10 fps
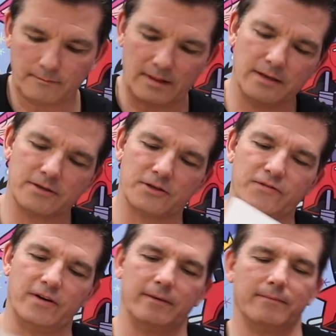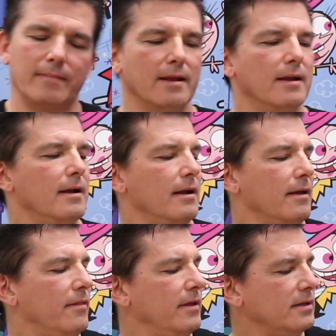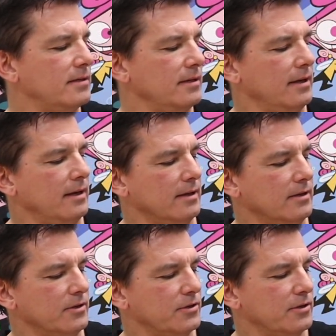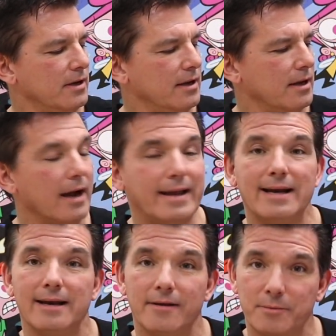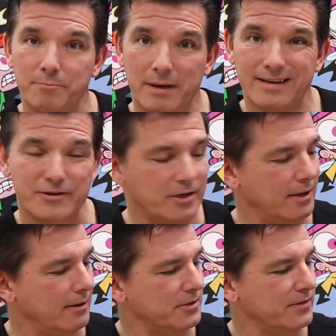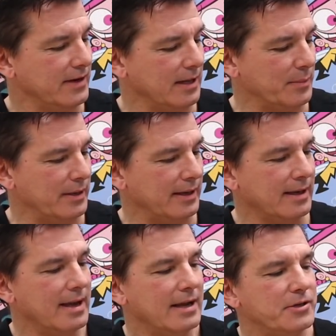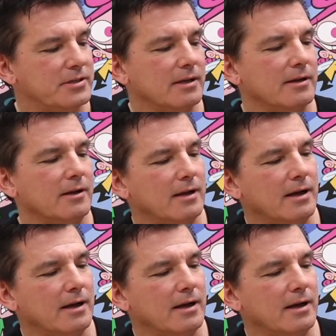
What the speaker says: This is fun. This is again another bug show I was developing. Just a little